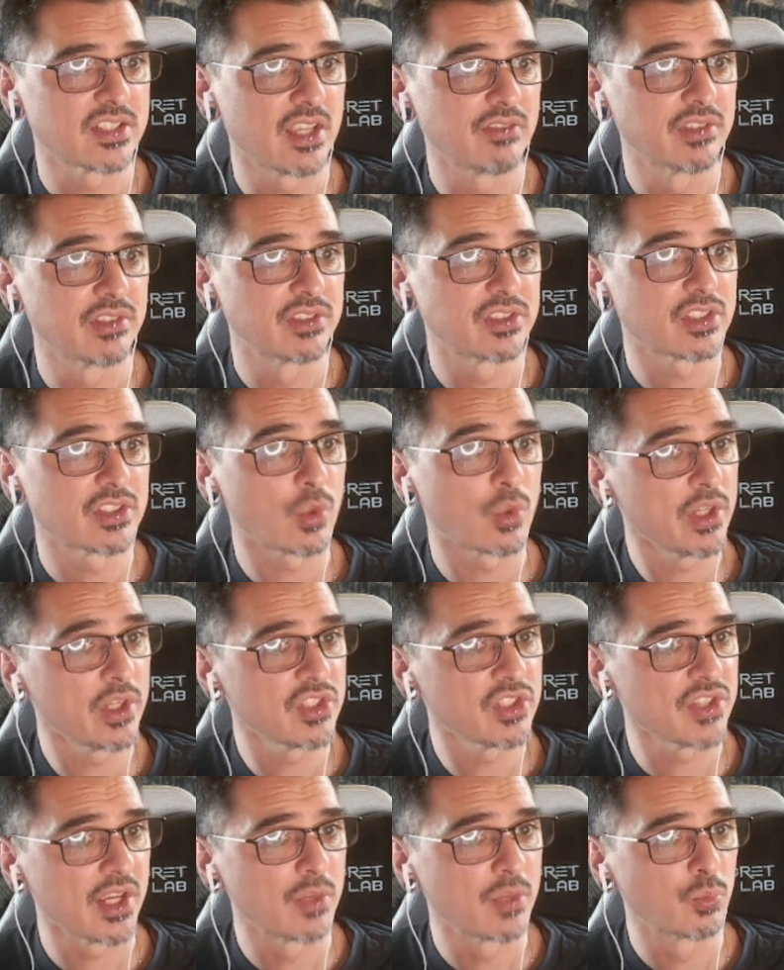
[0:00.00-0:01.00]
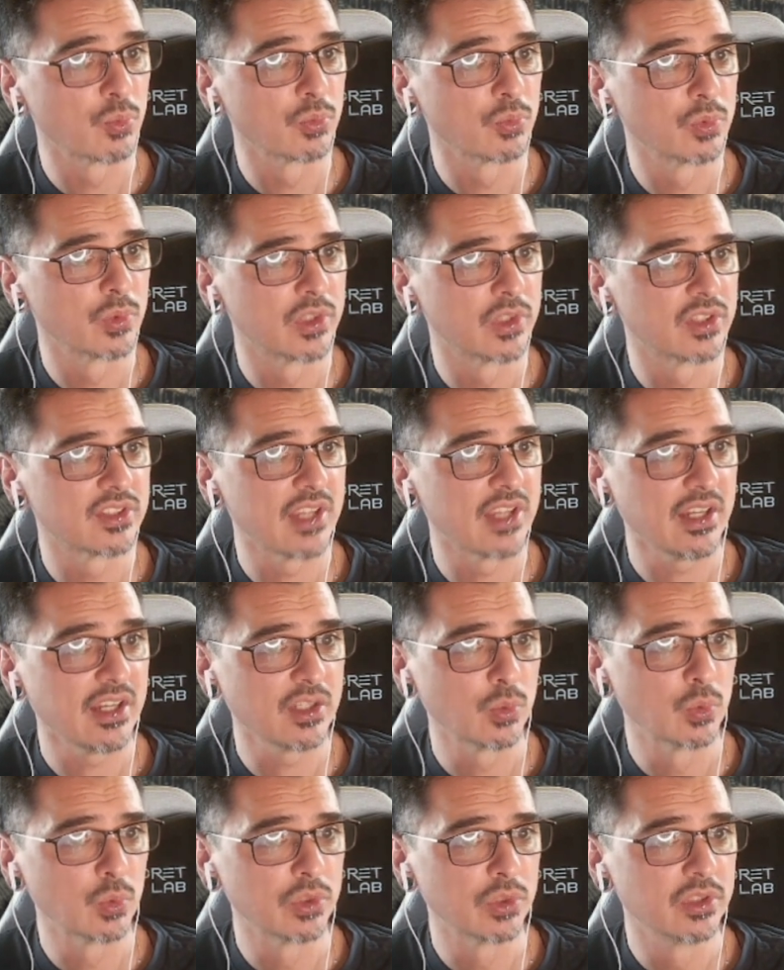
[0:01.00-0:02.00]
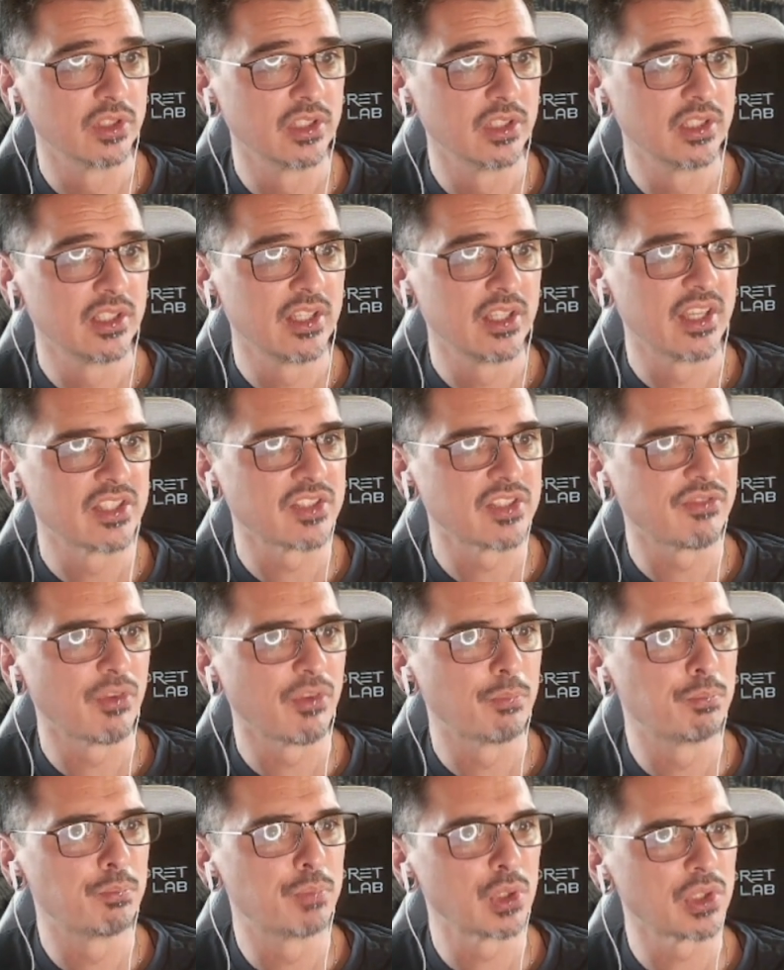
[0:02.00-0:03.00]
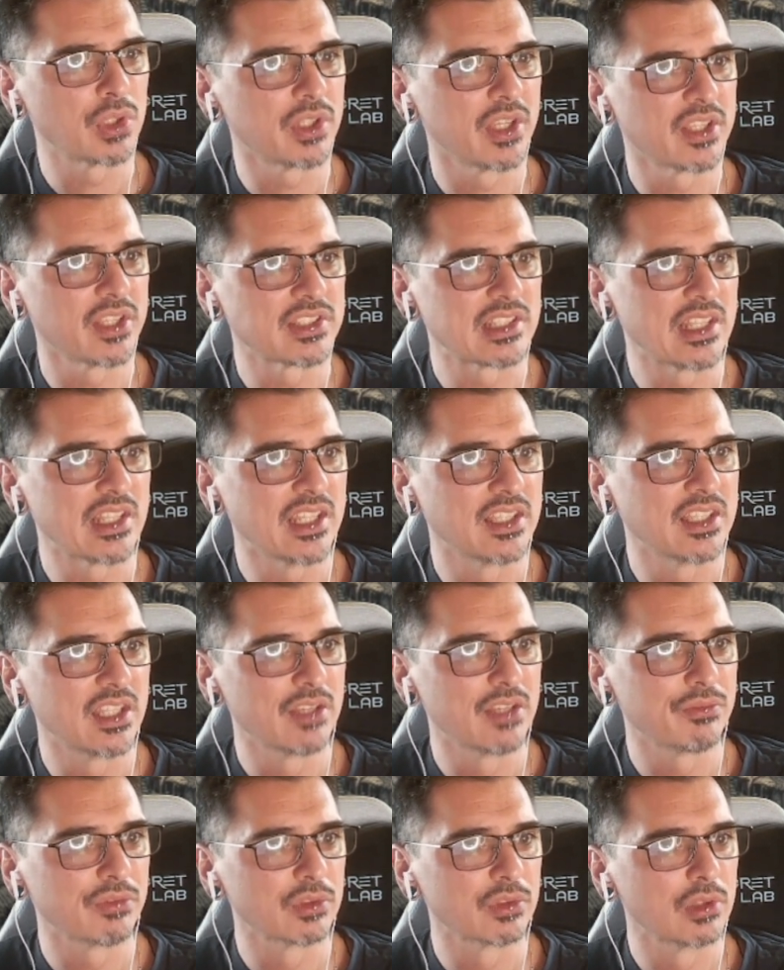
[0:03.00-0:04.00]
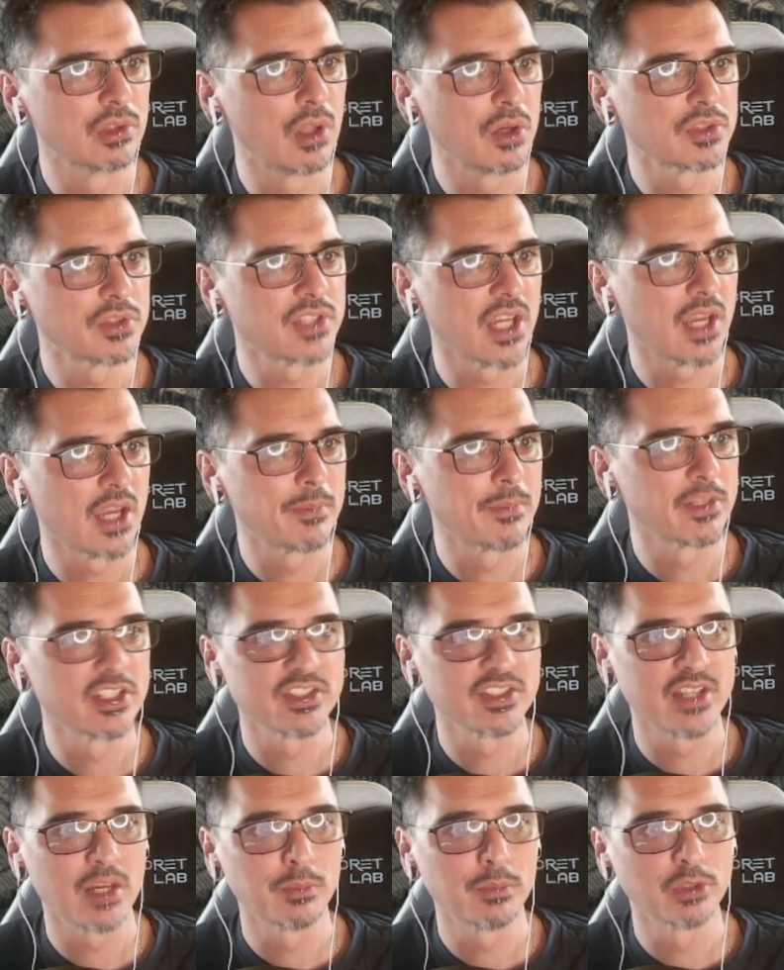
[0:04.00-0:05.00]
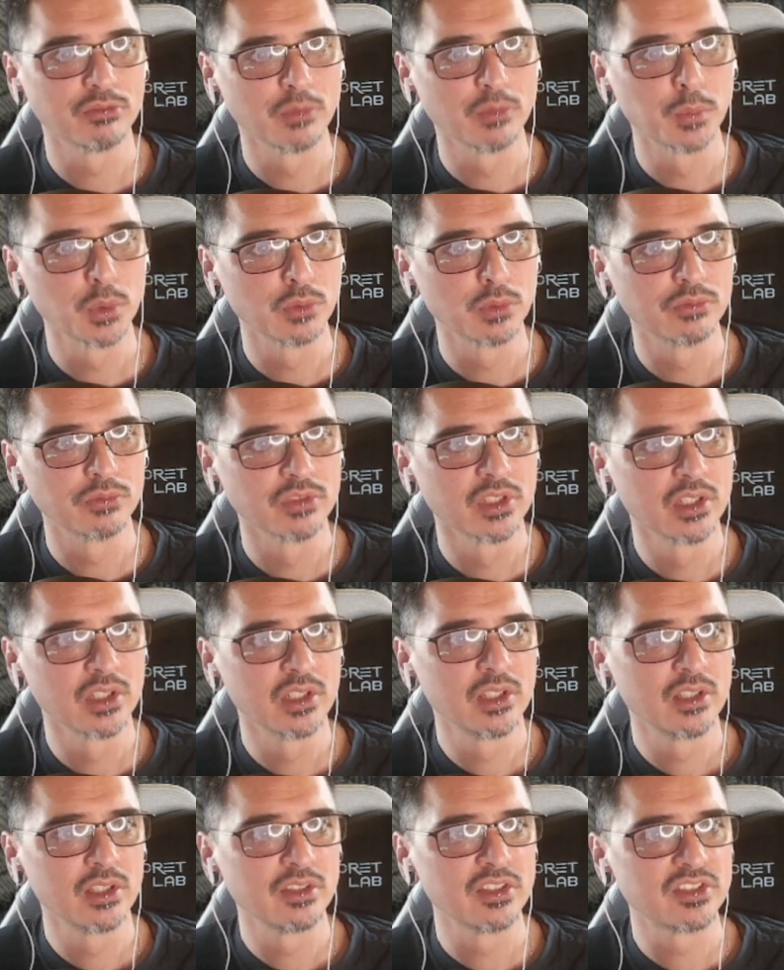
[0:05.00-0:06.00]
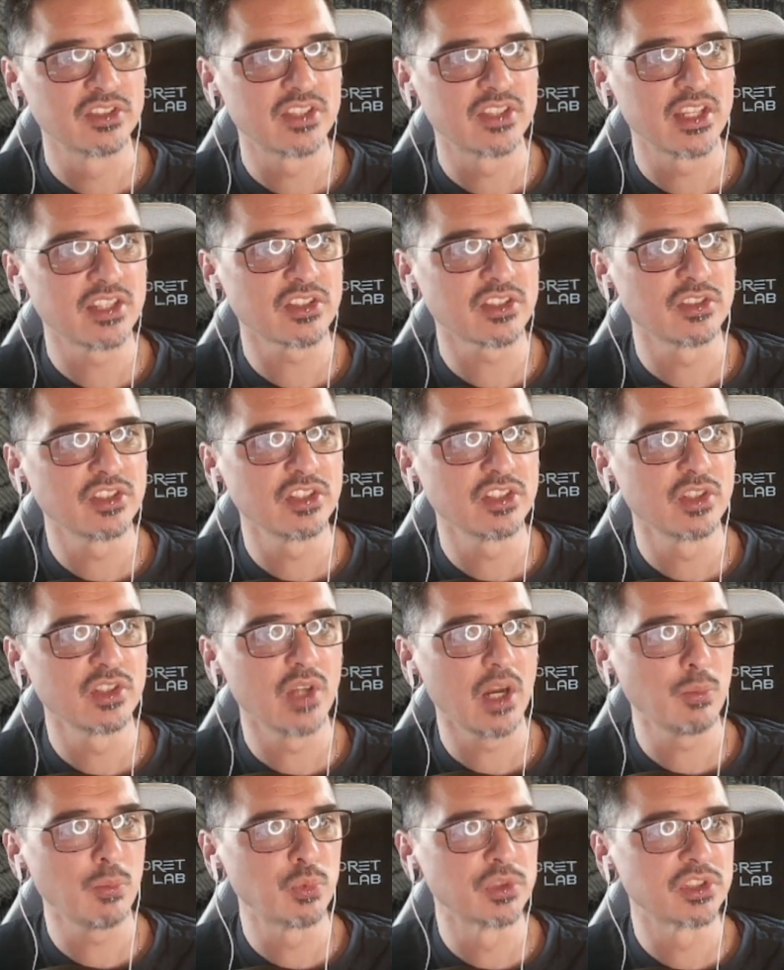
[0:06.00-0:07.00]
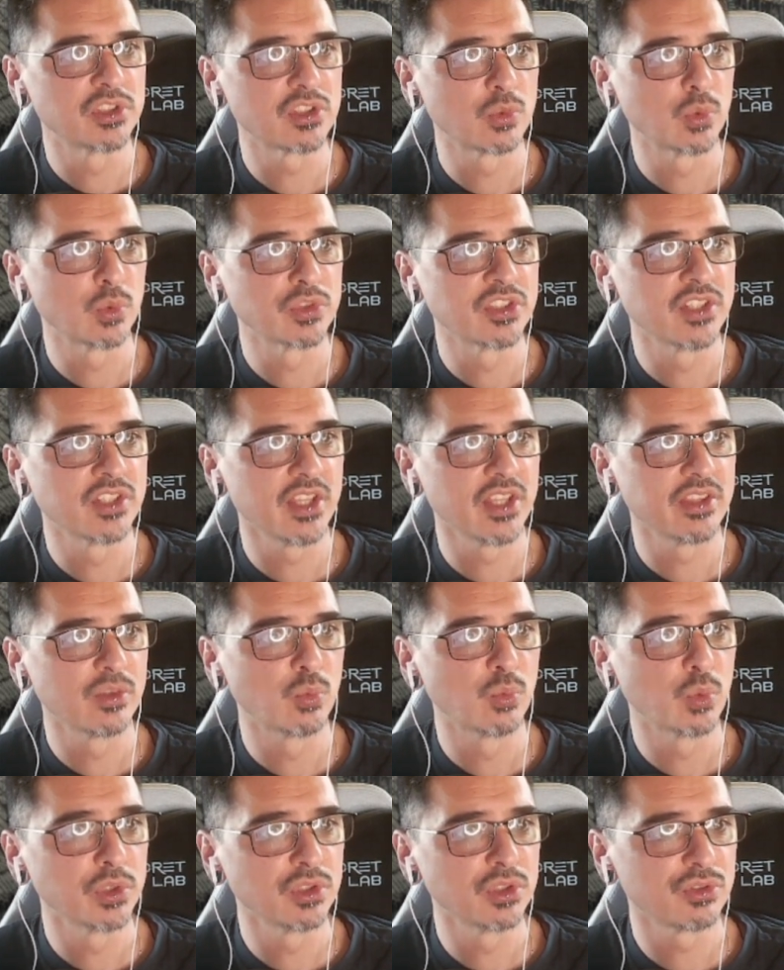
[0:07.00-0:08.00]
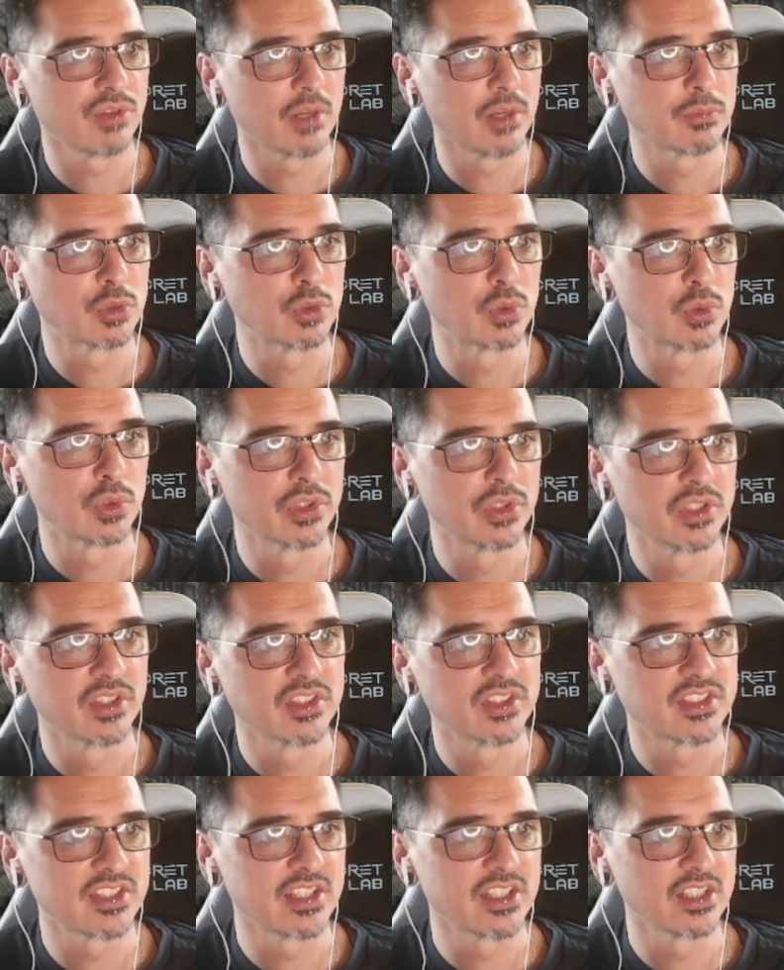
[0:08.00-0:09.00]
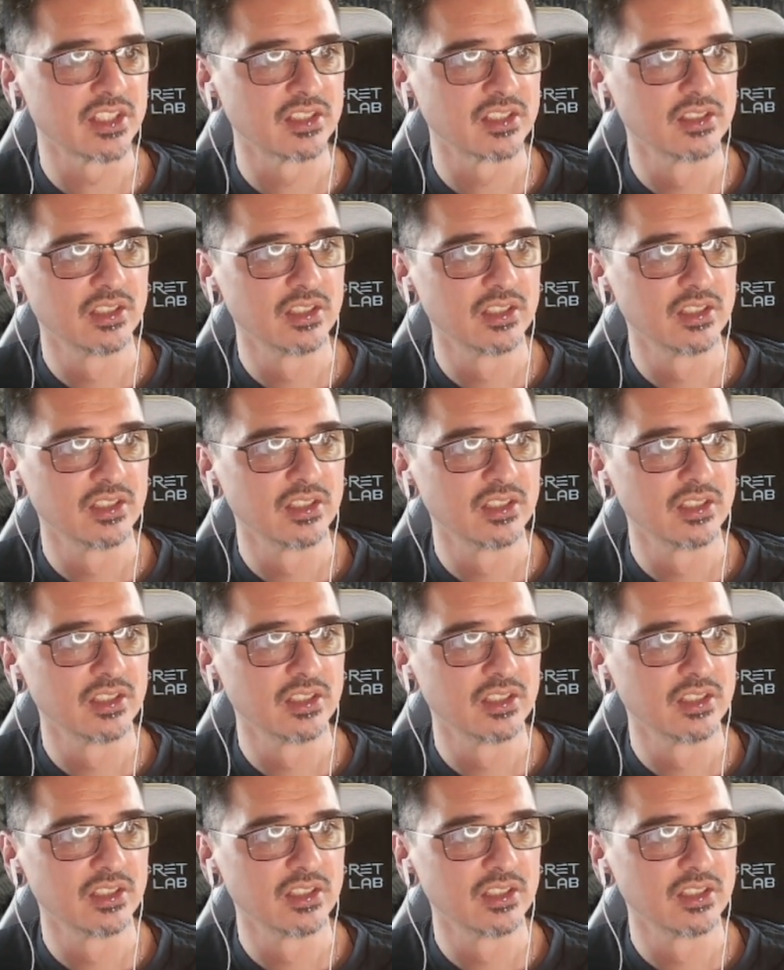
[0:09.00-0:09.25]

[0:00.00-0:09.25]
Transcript: a square shape with darker wood, as if a book has laid there for a long time and has now been removed. The stairs continue upwards towards another wooden trapdoor in the ceiling.